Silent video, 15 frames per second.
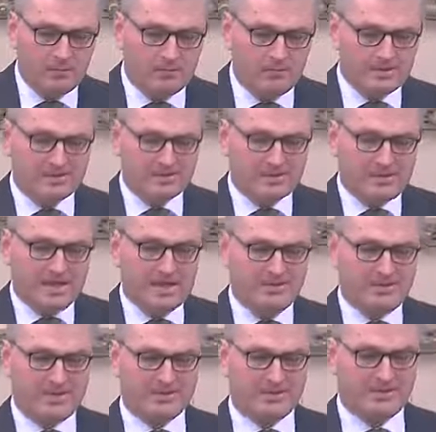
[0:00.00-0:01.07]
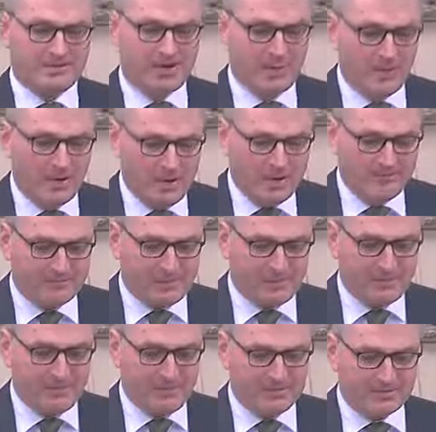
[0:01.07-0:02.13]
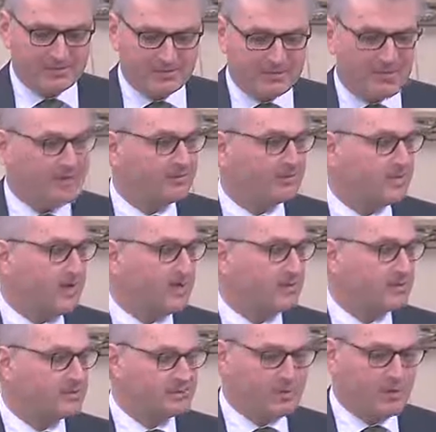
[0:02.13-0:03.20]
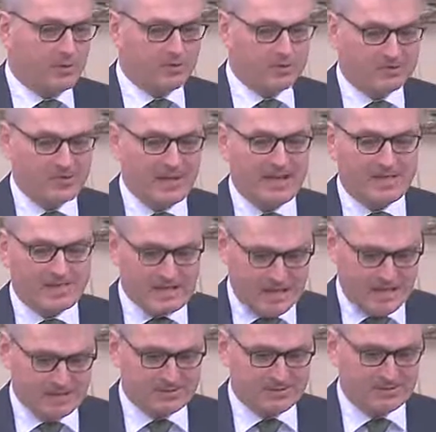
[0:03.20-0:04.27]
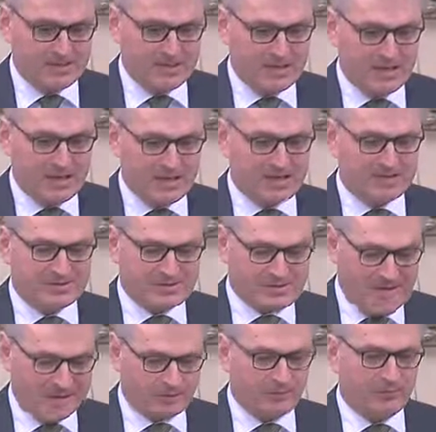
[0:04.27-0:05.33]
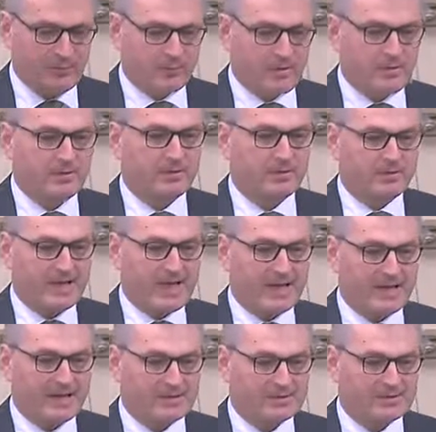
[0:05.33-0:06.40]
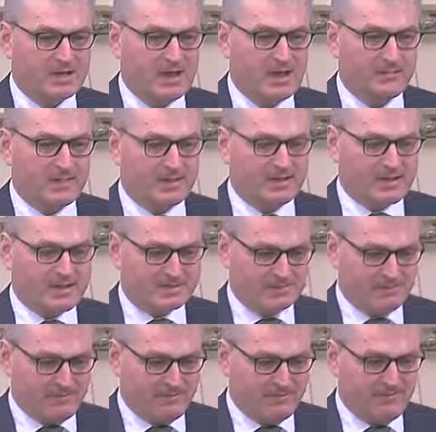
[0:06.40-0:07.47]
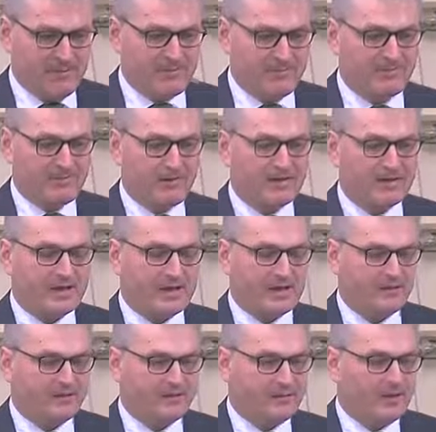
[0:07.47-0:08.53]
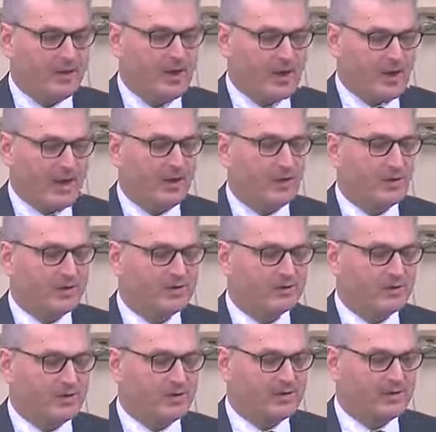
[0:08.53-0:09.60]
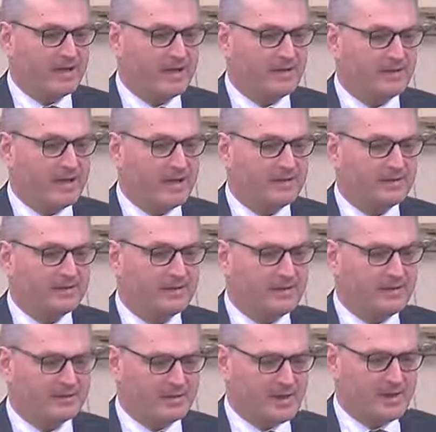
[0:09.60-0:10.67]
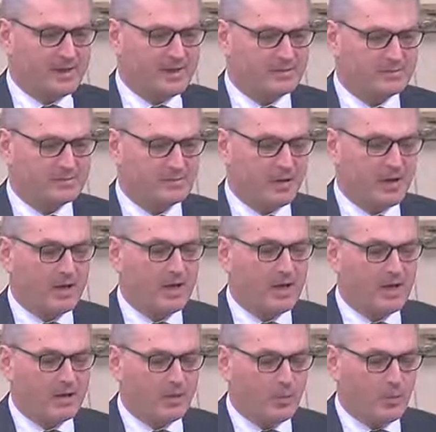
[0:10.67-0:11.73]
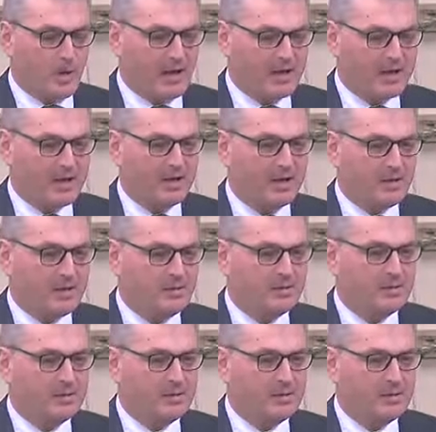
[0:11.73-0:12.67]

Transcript: this key message I've come here to say today, Ms. Noakes, yes, let's tackle the criminal gangs, but let's be very, very careful how we treat the Albanian diaspora who are here